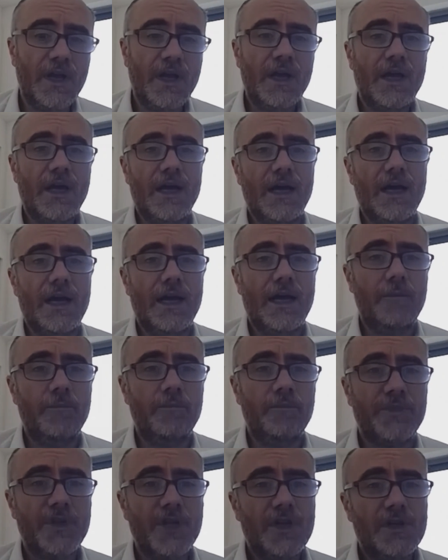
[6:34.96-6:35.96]

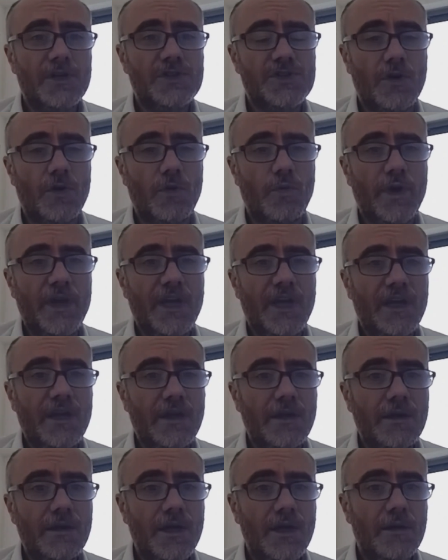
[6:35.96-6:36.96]
Um, so
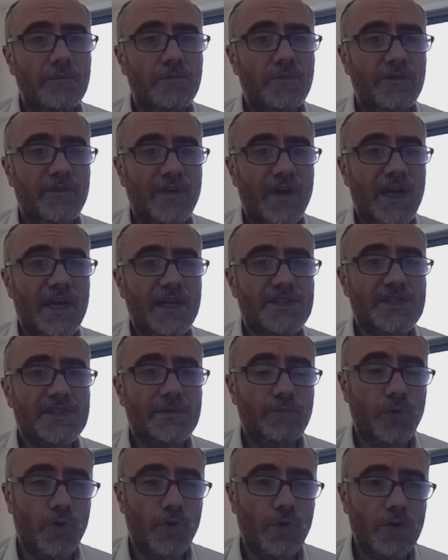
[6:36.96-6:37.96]
we provide
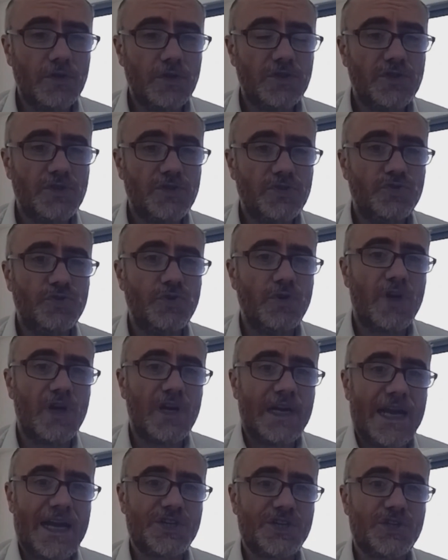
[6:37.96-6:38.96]
support through
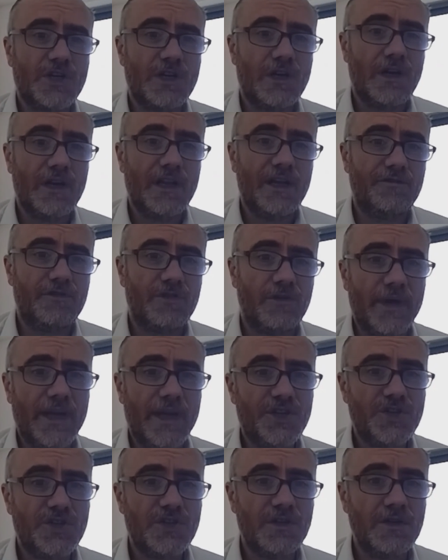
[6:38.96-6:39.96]
our national
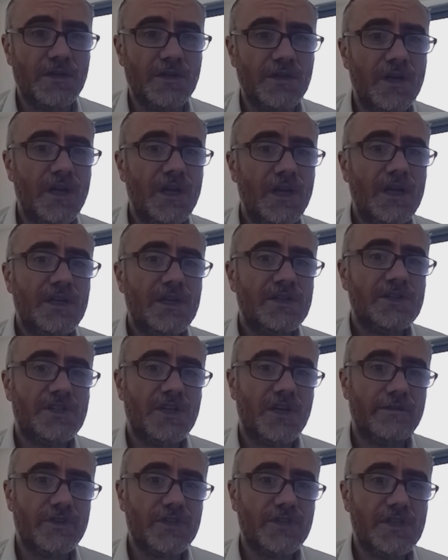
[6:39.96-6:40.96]
information
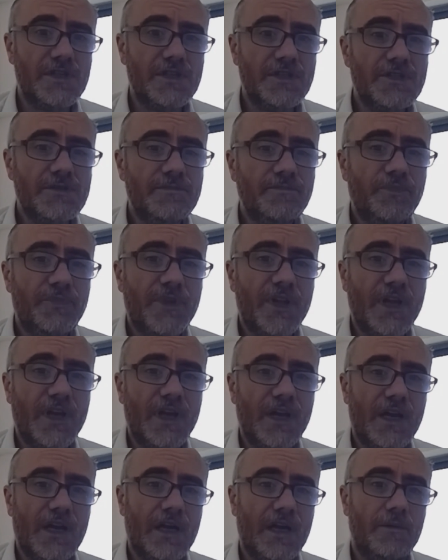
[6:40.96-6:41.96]
services
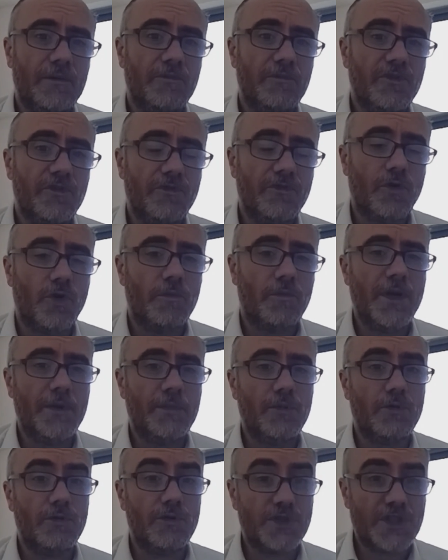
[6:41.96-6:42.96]
um, for
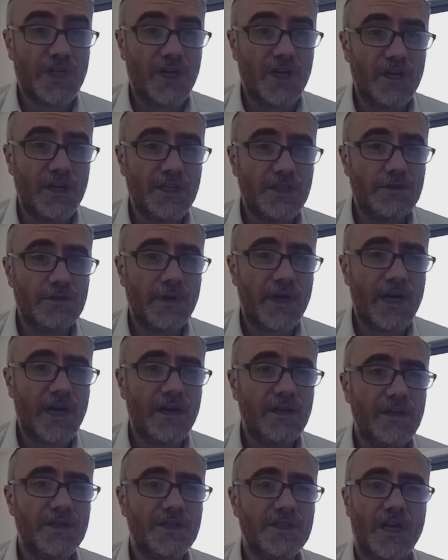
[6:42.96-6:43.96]
people returning to
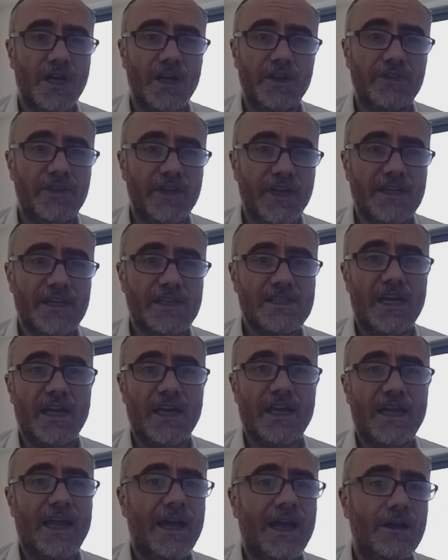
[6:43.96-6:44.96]
Ireland on things
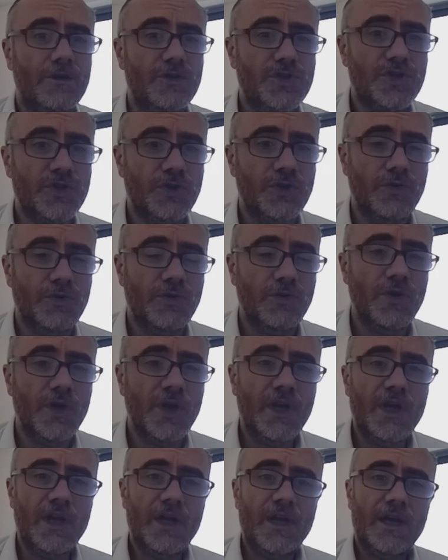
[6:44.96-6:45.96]
like how
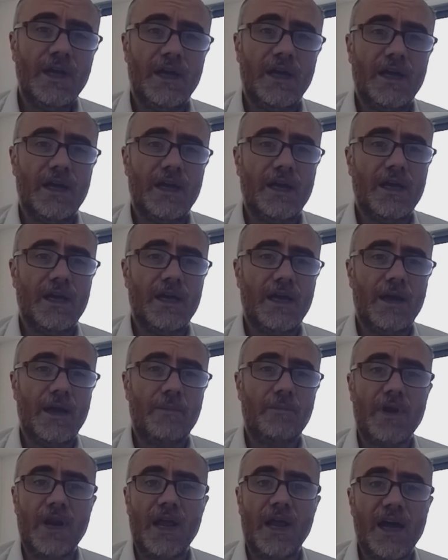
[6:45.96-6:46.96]
to uh,
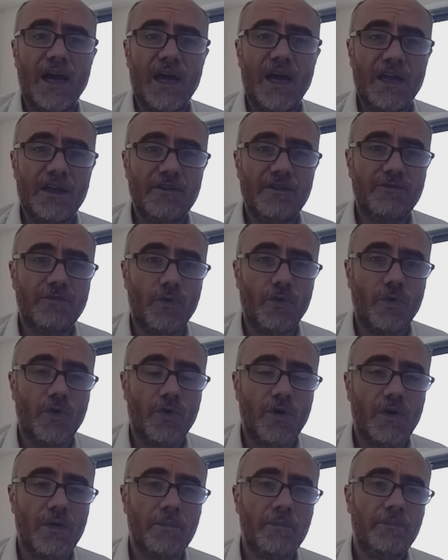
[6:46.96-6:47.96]
apply
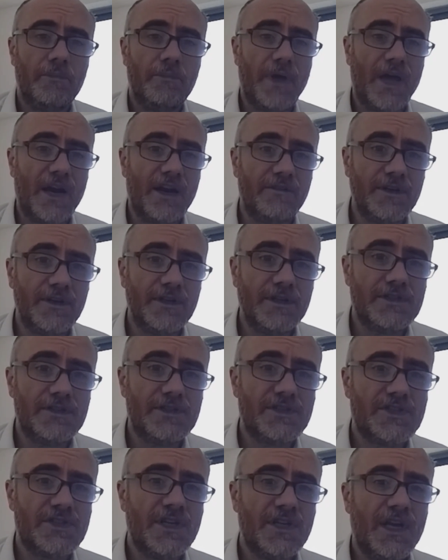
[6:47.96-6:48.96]
for
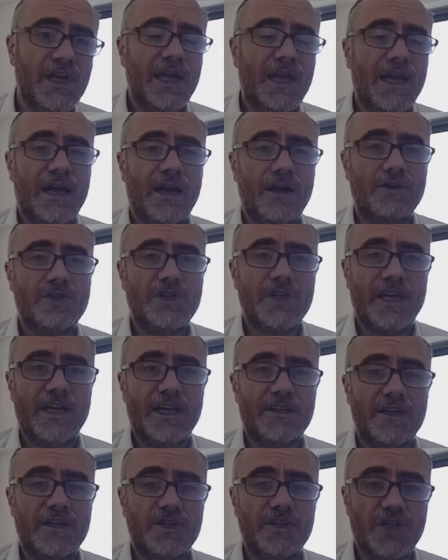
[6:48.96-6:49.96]
benefits, how to
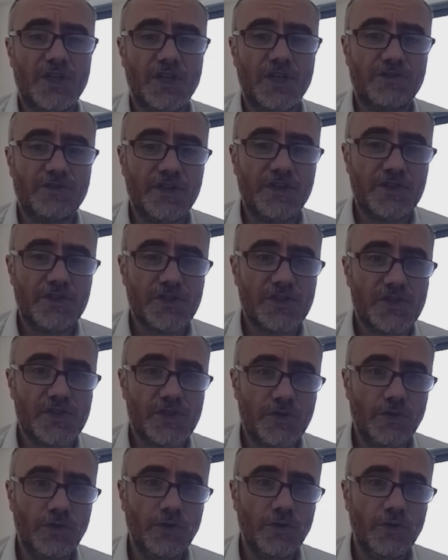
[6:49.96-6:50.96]
get their children to
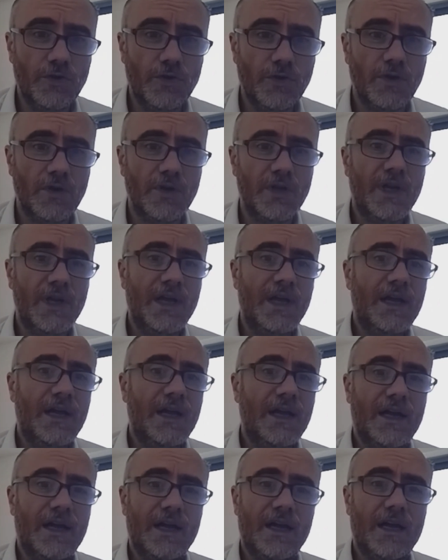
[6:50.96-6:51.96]
school,
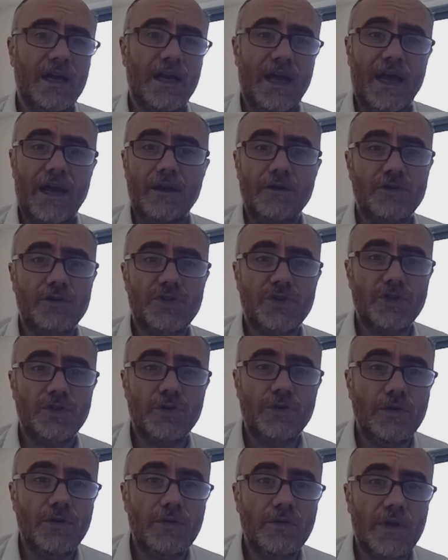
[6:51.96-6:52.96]
uh, how
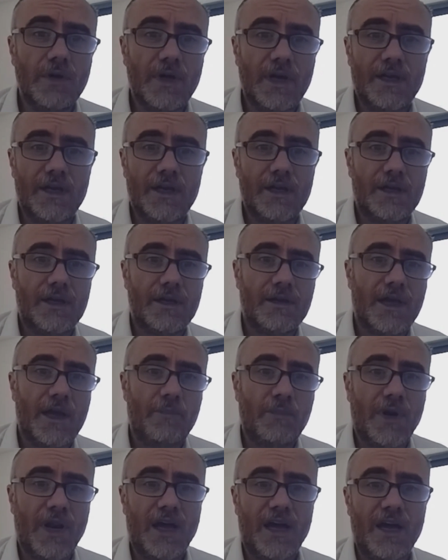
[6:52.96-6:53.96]
to
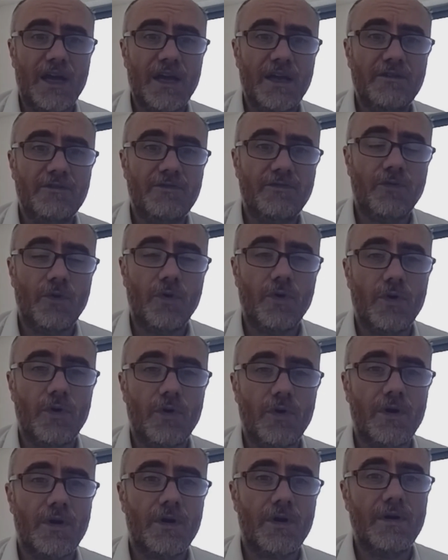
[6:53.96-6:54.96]
uh, apply
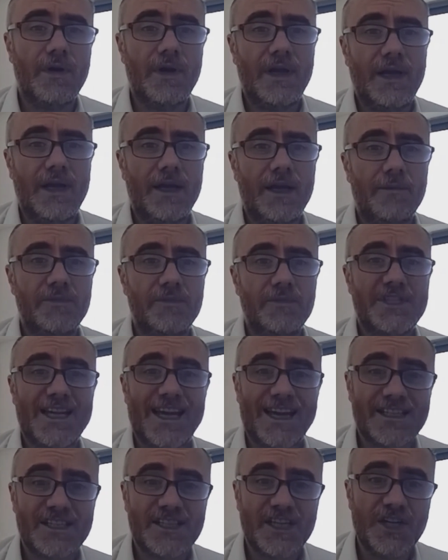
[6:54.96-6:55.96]
for um,
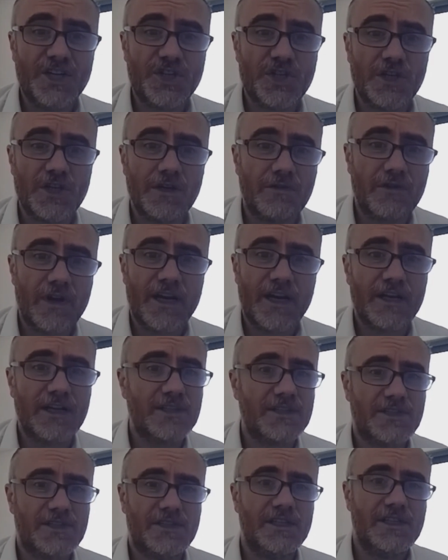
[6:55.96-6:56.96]
taxation
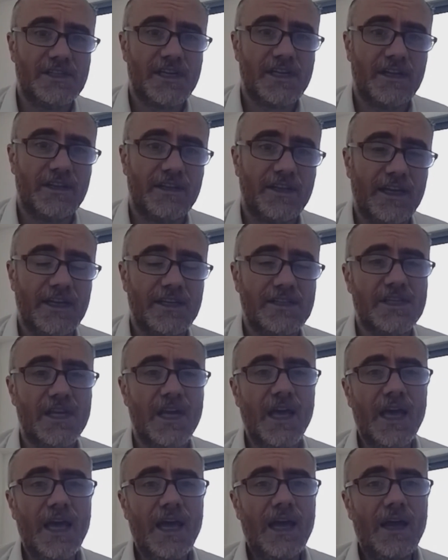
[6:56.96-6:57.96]
credits, these kind of
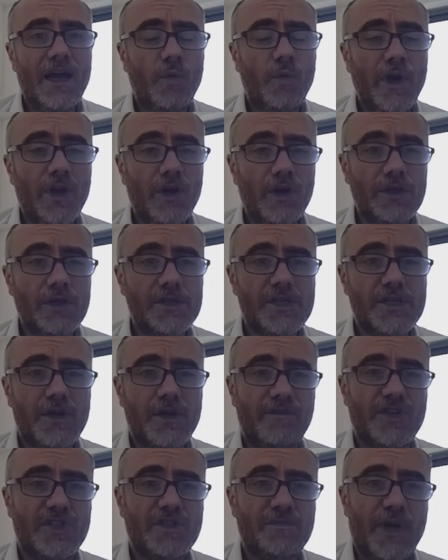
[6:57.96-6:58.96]
things. We
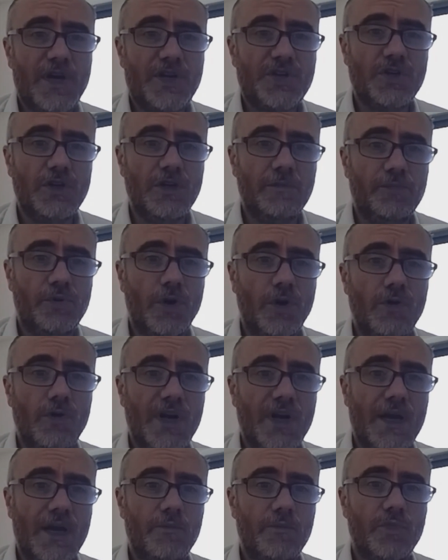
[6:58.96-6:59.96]
also have a special
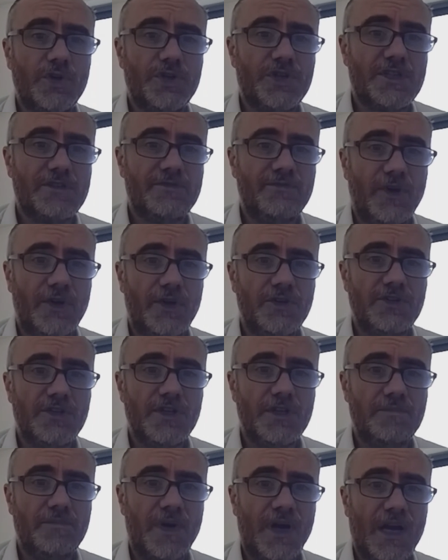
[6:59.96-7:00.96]
program which is
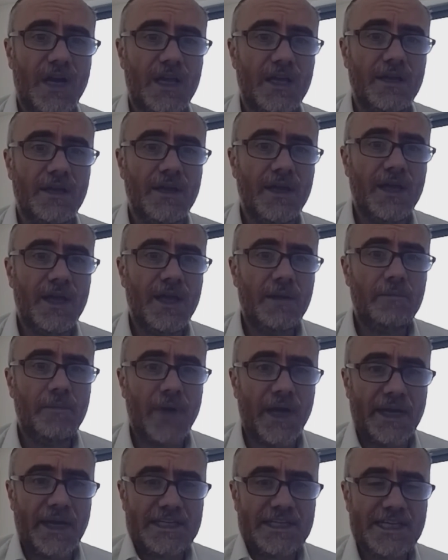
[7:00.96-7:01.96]
funded by
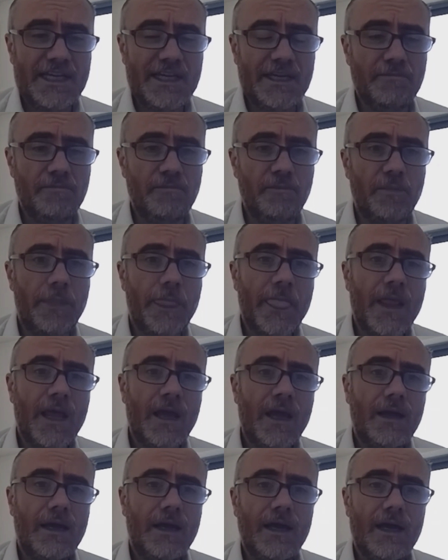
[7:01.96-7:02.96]
my team,
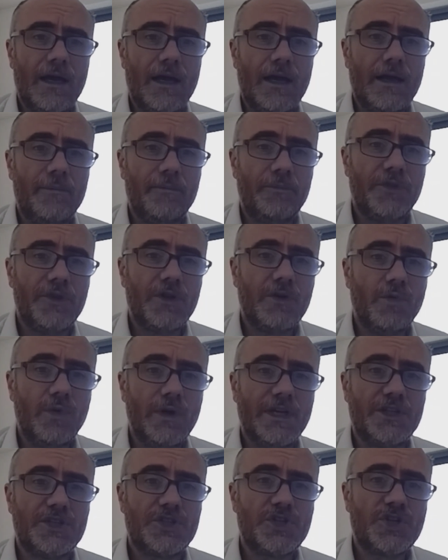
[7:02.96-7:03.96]
um,
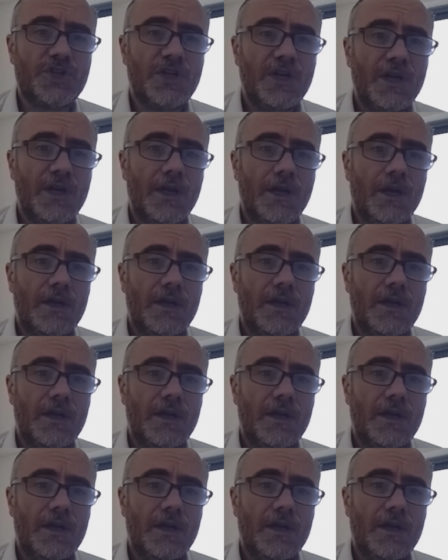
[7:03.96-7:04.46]
which